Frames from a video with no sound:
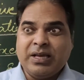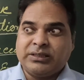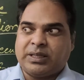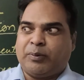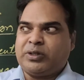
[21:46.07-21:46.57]

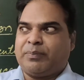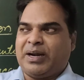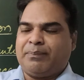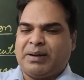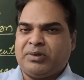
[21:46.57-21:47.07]
Suppose the
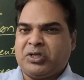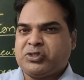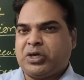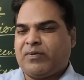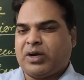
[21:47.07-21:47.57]
prime
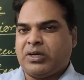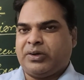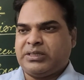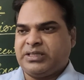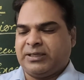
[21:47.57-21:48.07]
minister of our
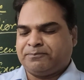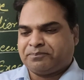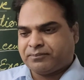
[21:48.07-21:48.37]
country is there,